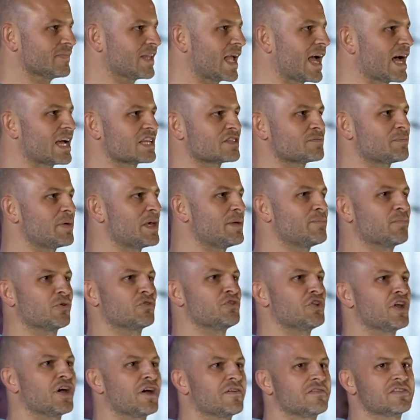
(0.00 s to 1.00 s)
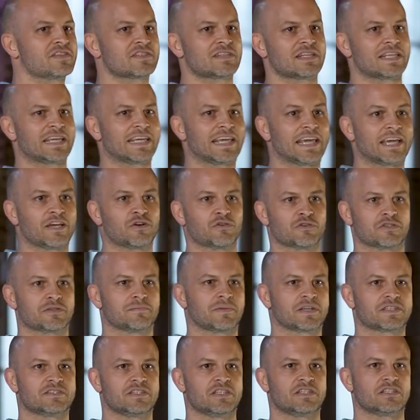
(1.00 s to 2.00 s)
As people nervously giggled
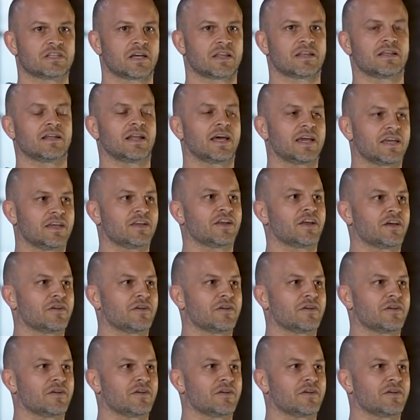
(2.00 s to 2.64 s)
amongst each other, like,